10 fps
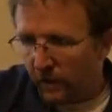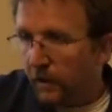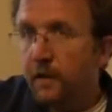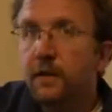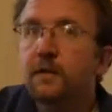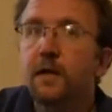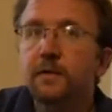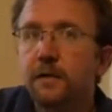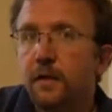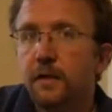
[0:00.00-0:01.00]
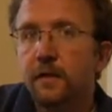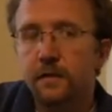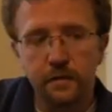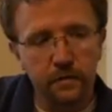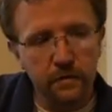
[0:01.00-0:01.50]
And it sounds like
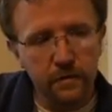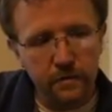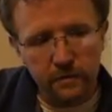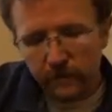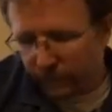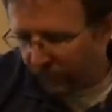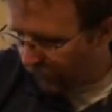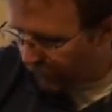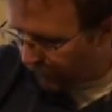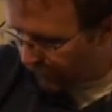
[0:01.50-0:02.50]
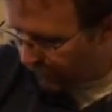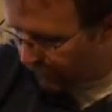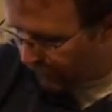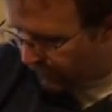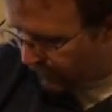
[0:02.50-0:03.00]
this. So this is the full chord.
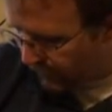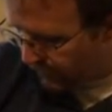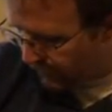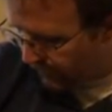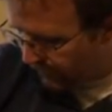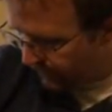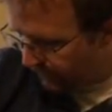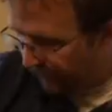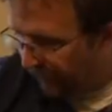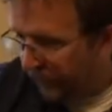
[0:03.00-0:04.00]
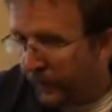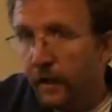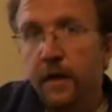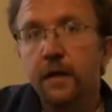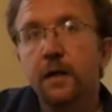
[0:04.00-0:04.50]

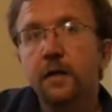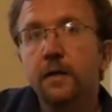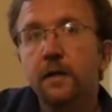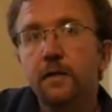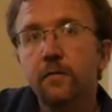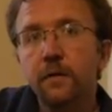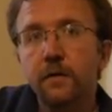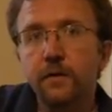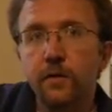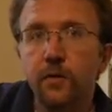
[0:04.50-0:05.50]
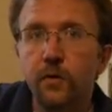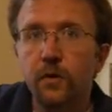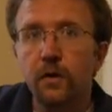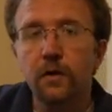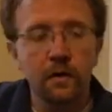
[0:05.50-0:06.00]
Now the thing with this
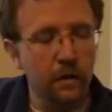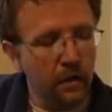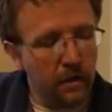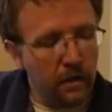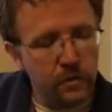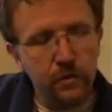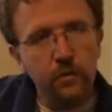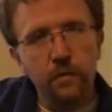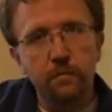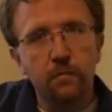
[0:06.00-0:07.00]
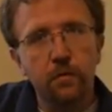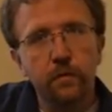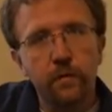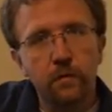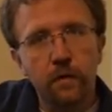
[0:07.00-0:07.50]
chord is you can move
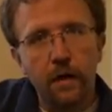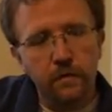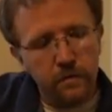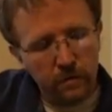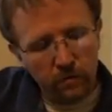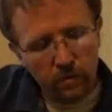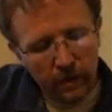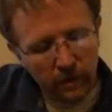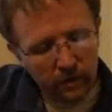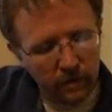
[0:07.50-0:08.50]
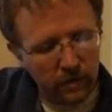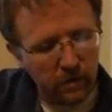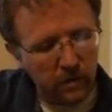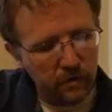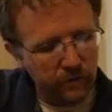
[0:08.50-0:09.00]
it around. So right here
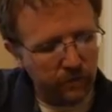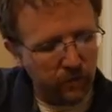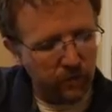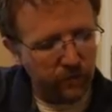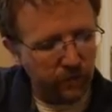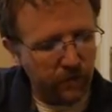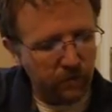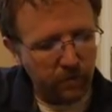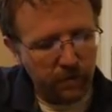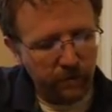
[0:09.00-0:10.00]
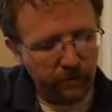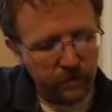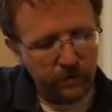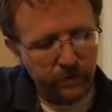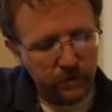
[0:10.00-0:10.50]
on the 4th fret, where my
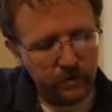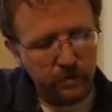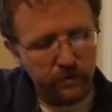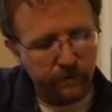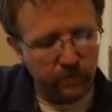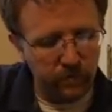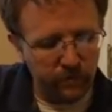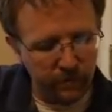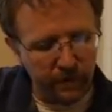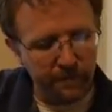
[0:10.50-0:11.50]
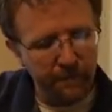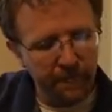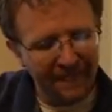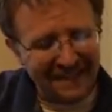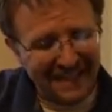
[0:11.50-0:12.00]
first finger's on the 4th fret,
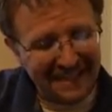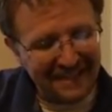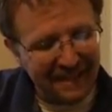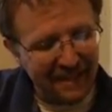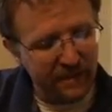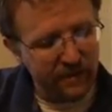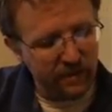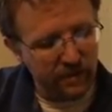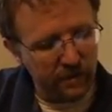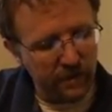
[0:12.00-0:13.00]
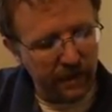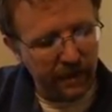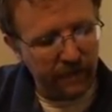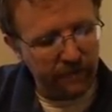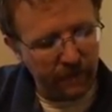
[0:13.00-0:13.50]
that's an
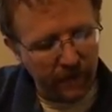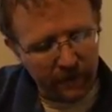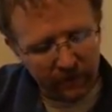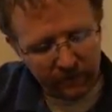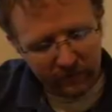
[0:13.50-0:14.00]
A flat.